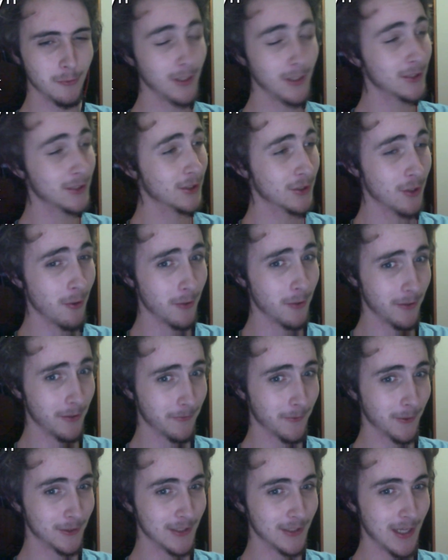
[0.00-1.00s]
Like Dakota,
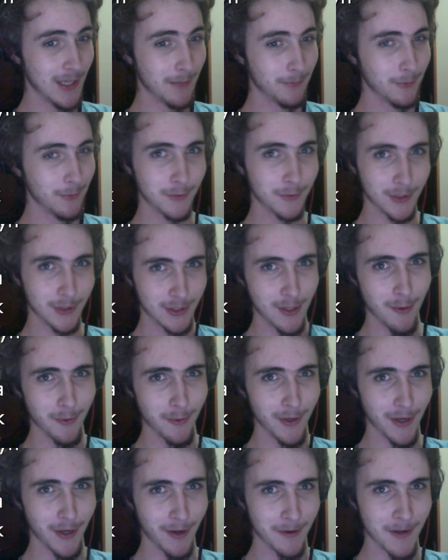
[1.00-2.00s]
for example.
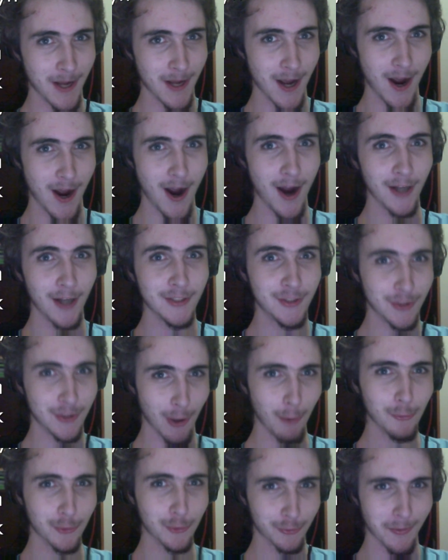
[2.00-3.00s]
Dakota, I
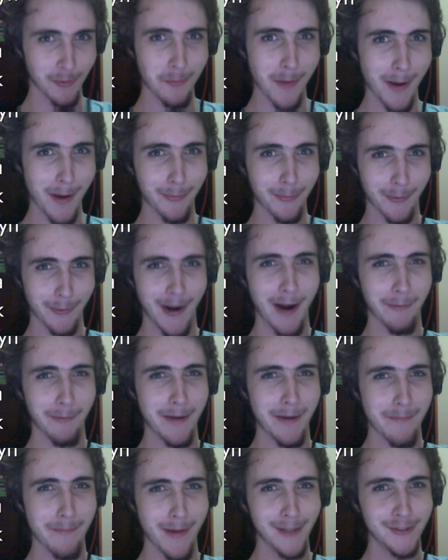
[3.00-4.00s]
don't remember how I
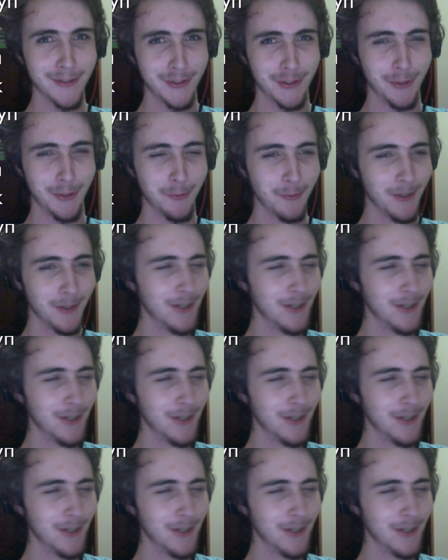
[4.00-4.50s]
met you.